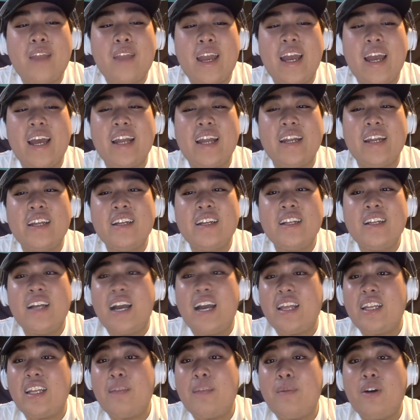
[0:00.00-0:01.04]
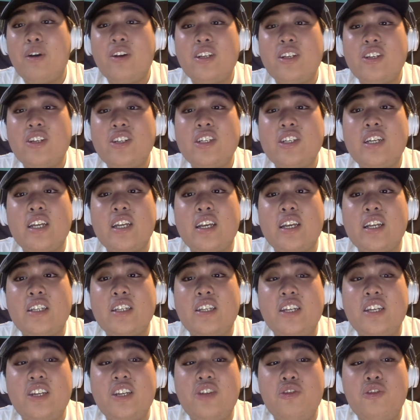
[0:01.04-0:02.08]
and I think the Pelicans are just going to
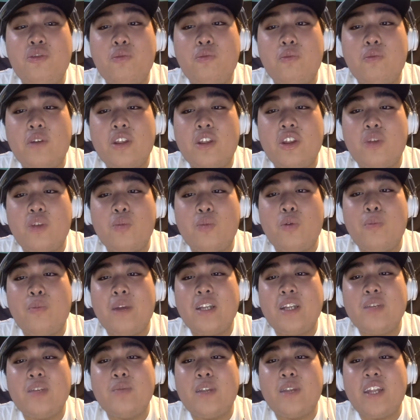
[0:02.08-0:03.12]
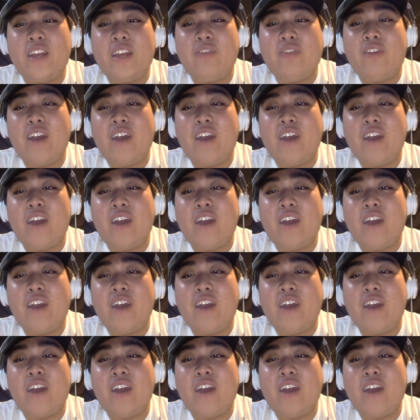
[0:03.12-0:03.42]
continue with their momentum that they've